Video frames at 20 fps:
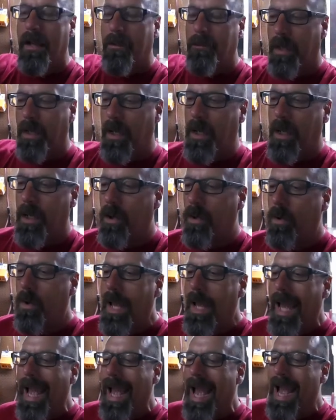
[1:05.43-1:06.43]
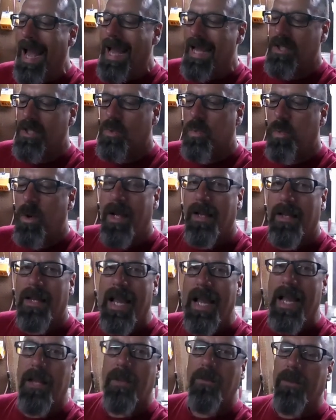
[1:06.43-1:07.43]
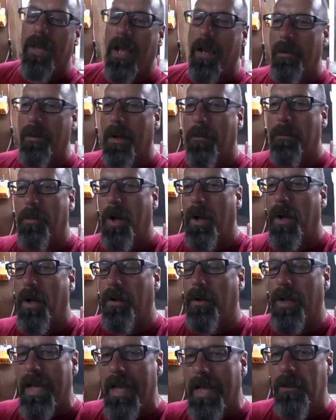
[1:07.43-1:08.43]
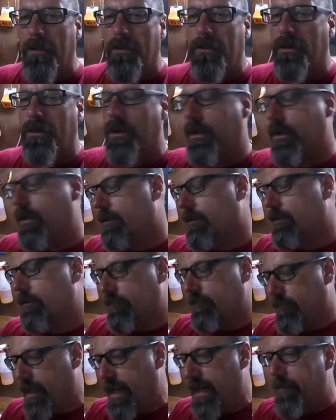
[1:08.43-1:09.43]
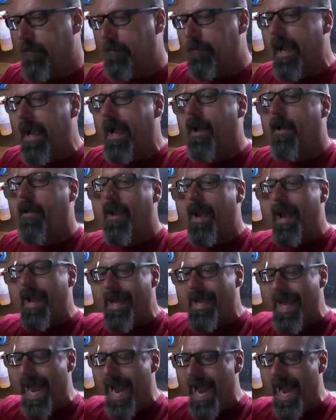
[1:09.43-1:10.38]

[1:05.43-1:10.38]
down below, as well as I'm going to put a little insert right about